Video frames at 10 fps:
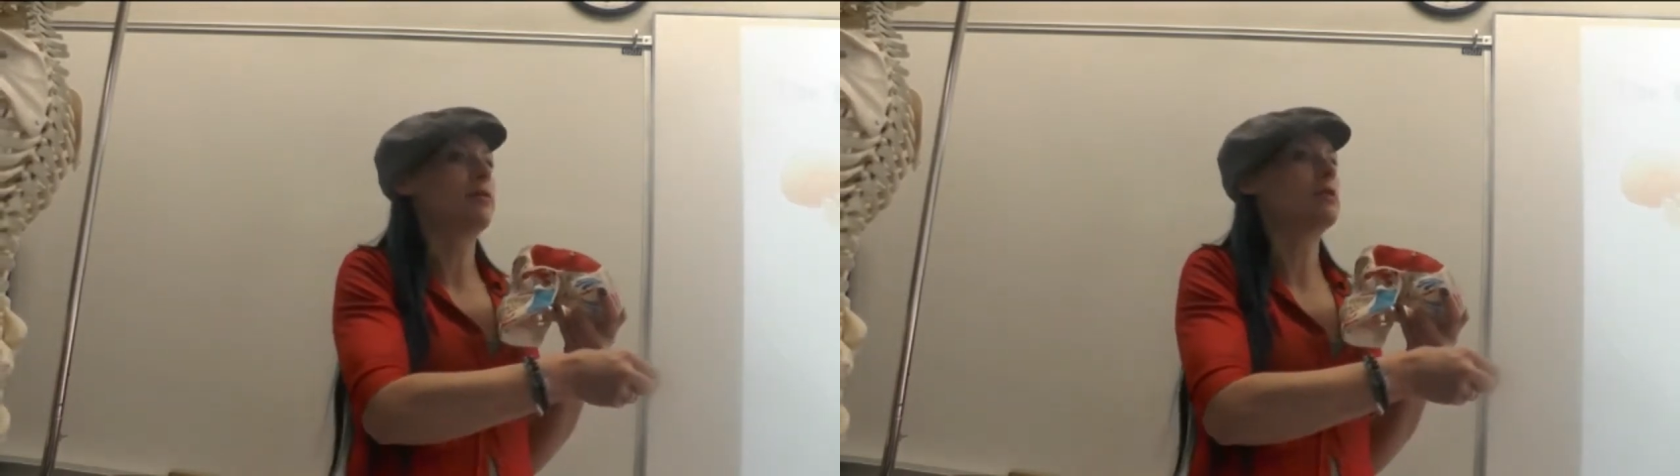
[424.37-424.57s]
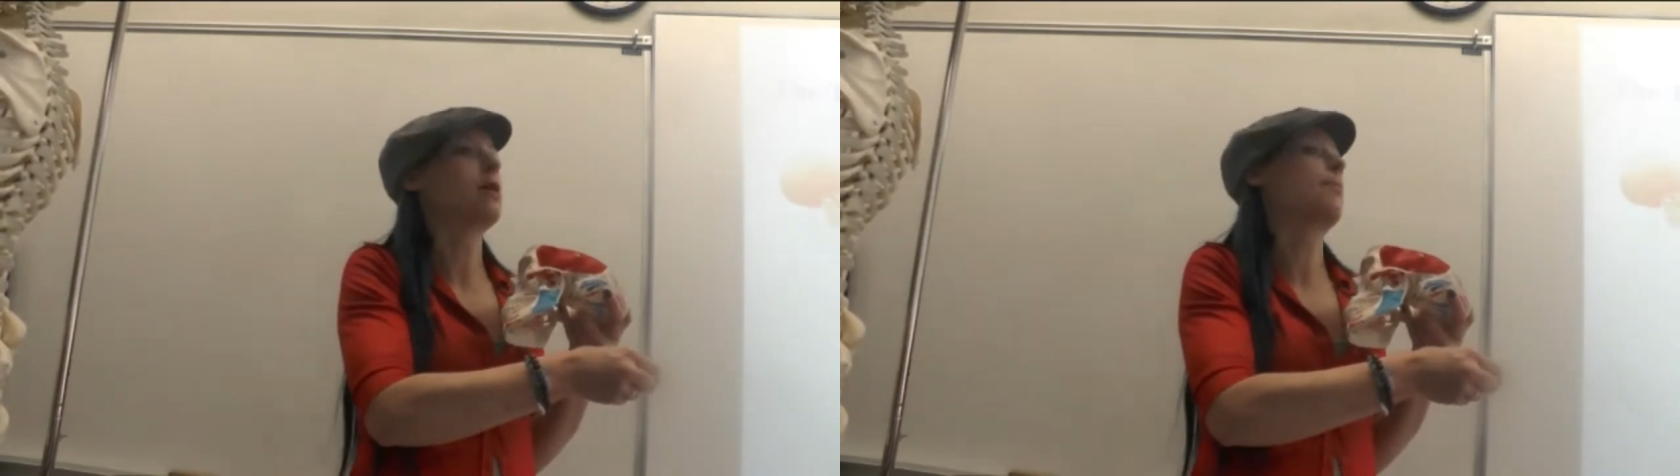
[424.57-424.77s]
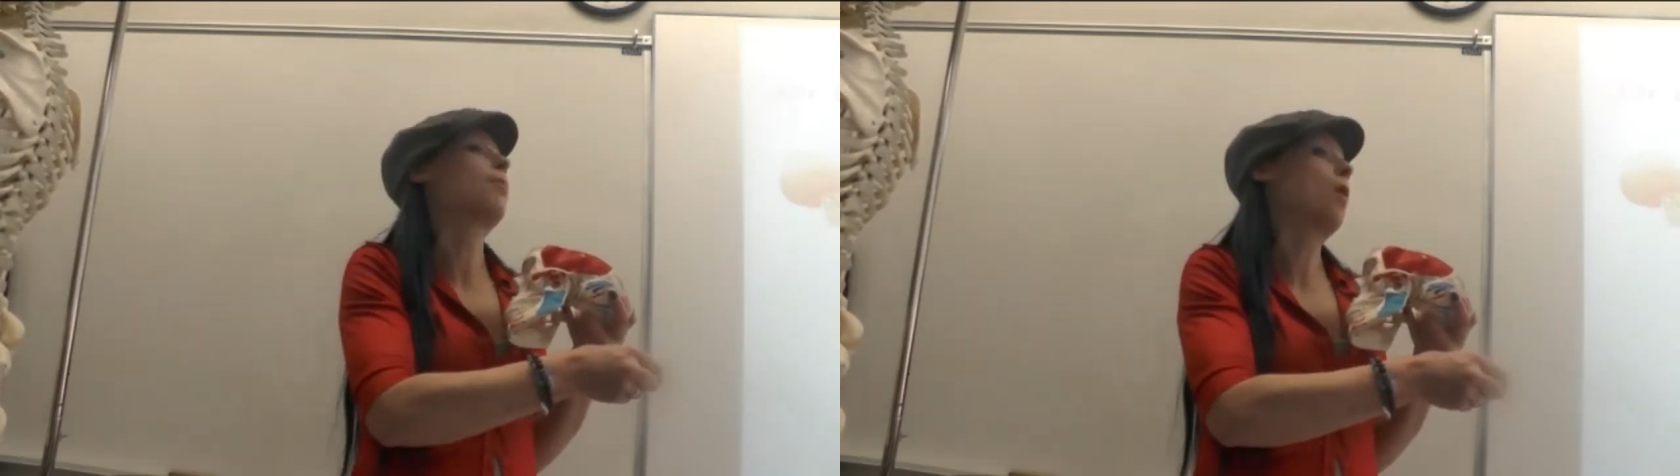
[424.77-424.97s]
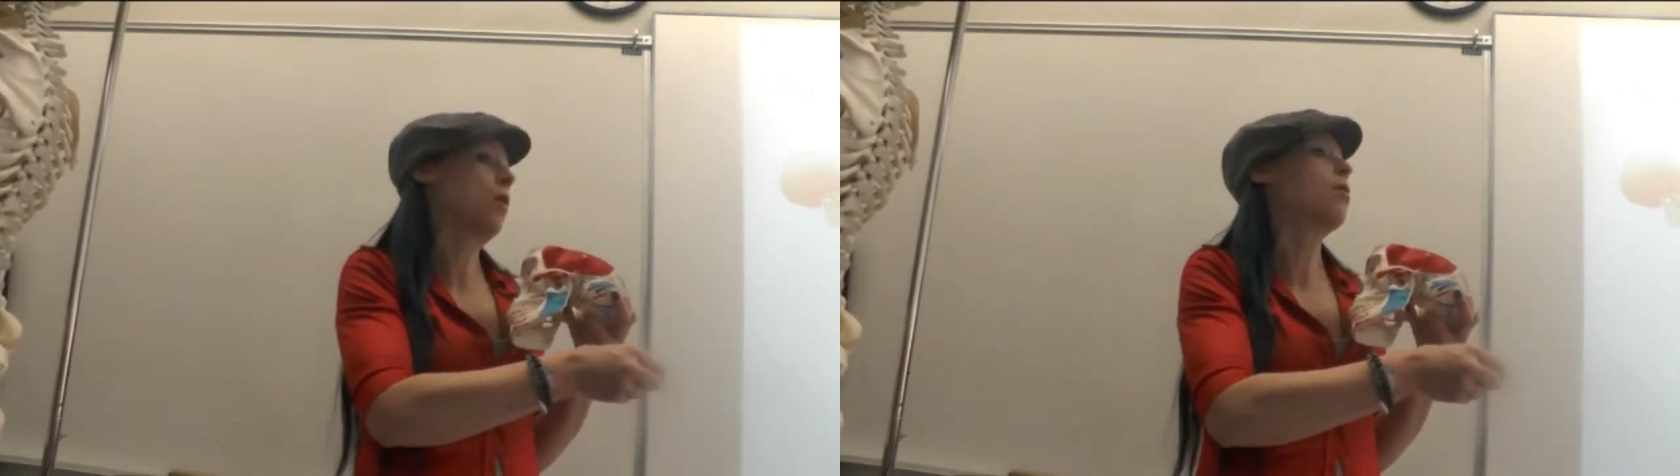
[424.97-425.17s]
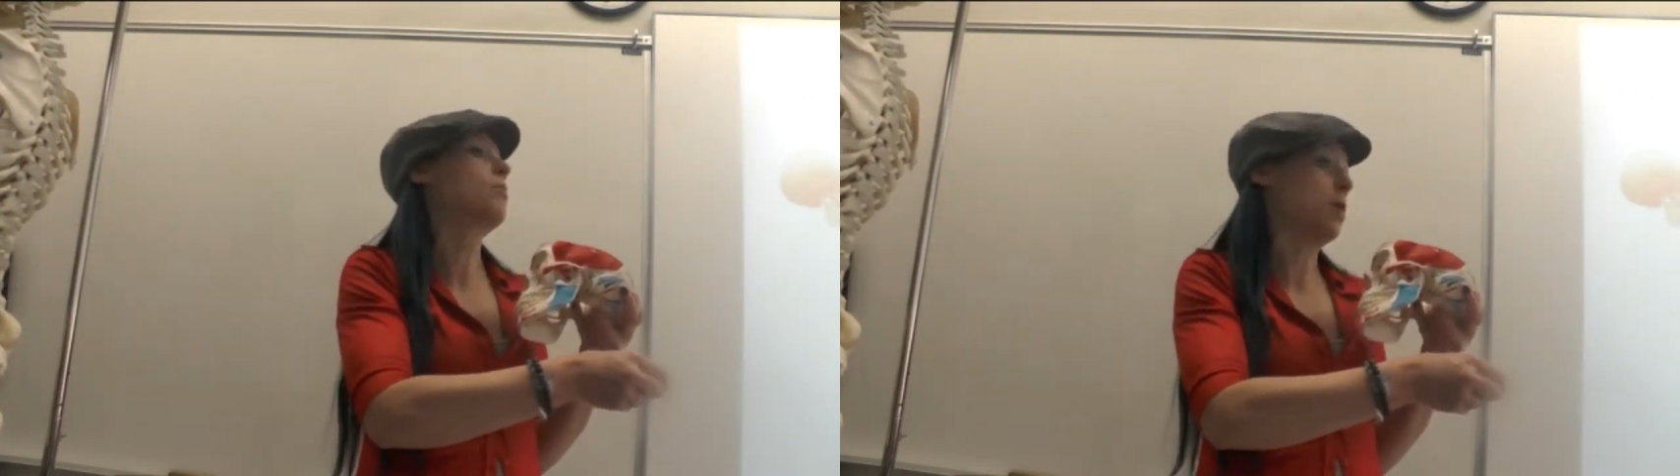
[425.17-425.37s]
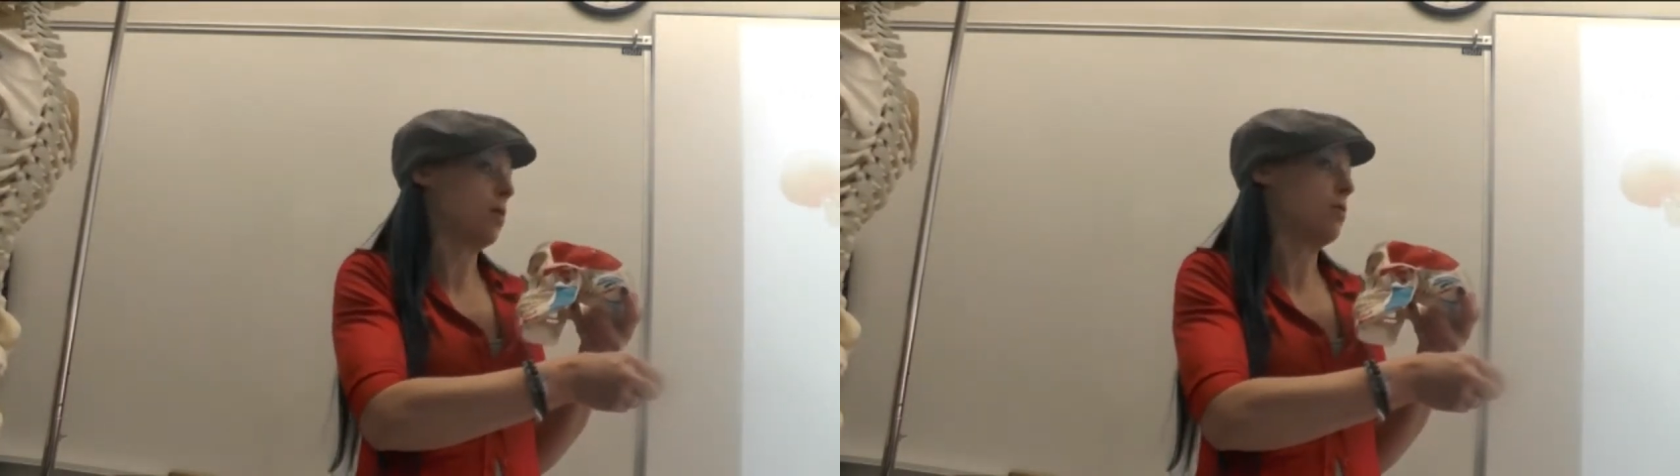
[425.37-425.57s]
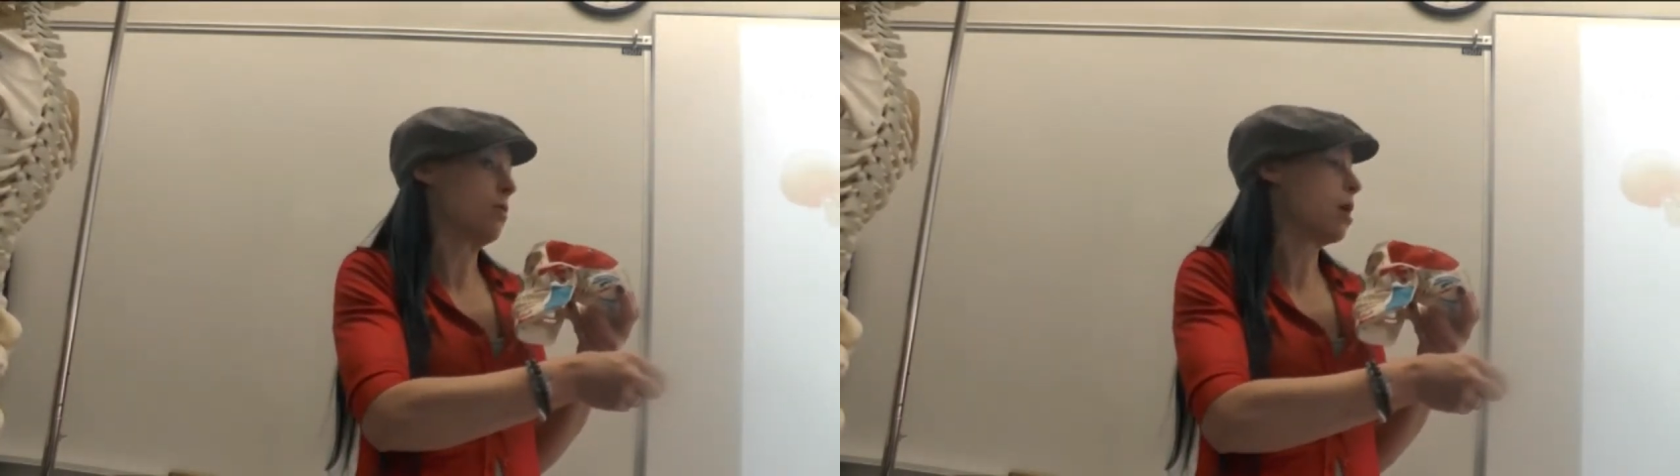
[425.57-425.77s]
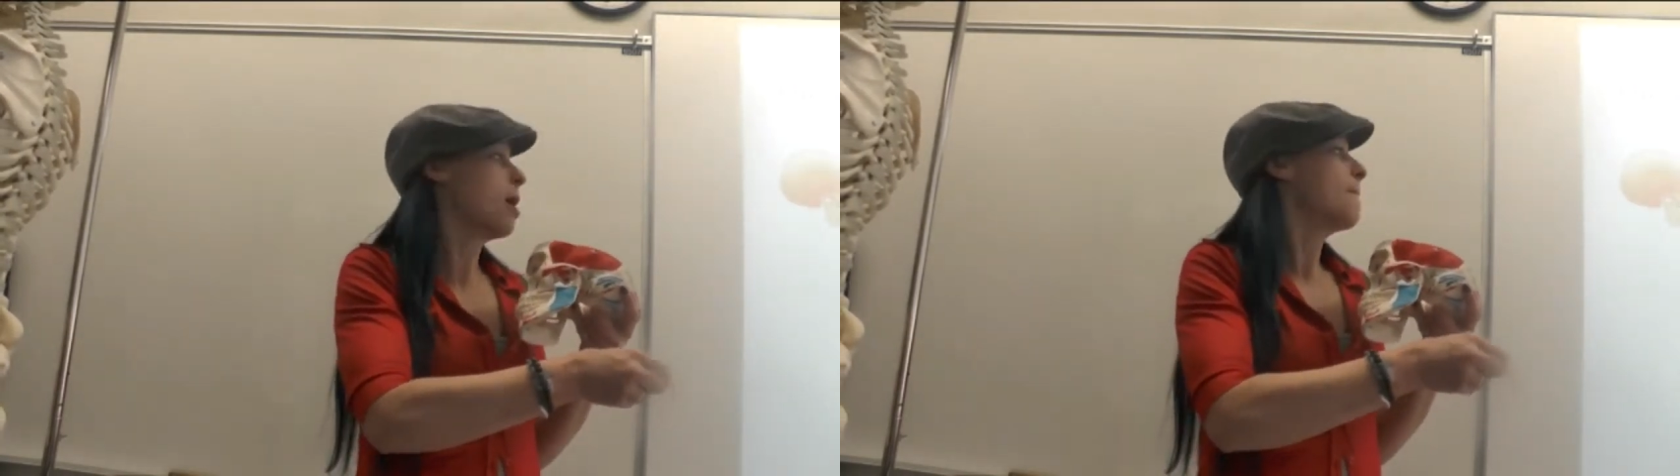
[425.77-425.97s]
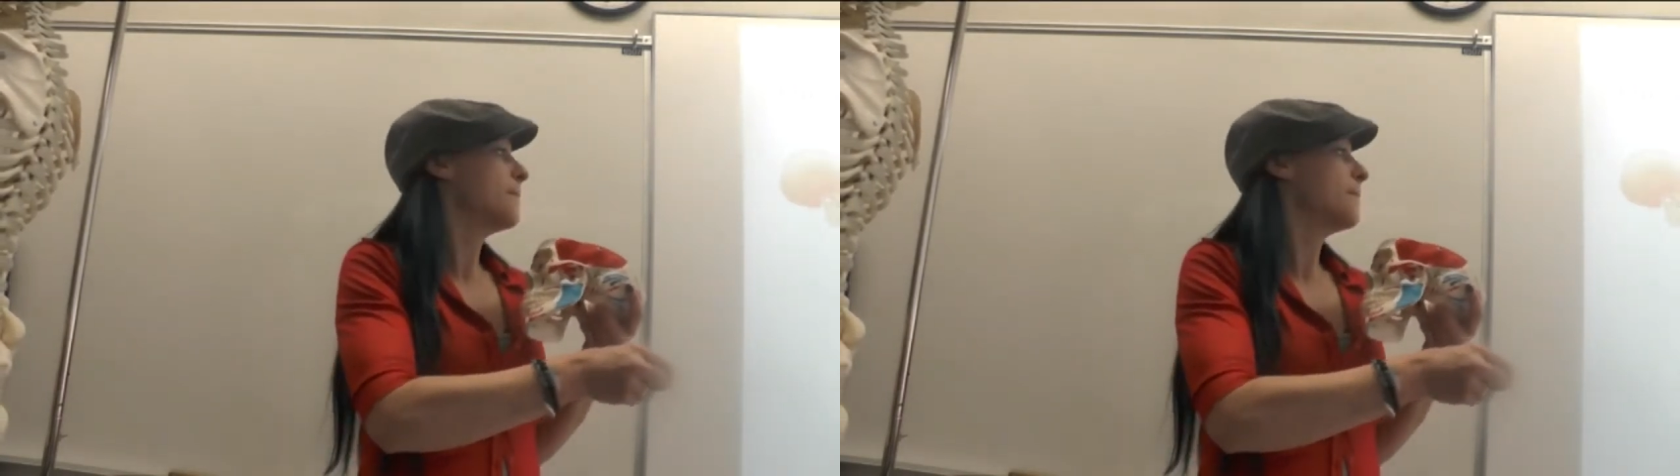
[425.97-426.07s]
of the temporal bone